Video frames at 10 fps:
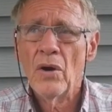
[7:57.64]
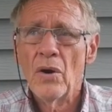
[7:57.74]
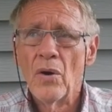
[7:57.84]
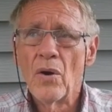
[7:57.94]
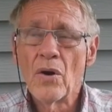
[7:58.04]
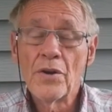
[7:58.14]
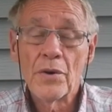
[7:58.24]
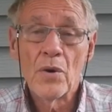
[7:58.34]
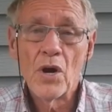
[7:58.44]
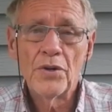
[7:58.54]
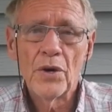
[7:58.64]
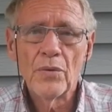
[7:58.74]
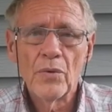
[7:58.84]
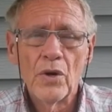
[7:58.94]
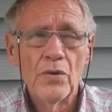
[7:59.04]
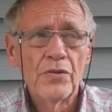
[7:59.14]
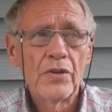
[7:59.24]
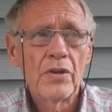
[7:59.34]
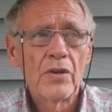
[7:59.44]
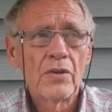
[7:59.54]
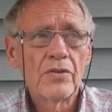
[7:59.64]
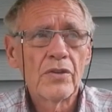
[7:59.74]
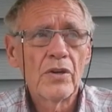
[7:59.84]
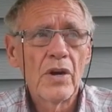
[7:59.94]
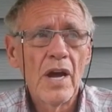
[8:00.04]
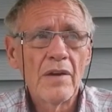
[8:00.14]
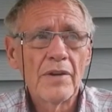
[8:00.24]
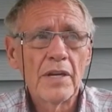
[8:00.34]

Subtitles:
or you're on dirt roads. So having an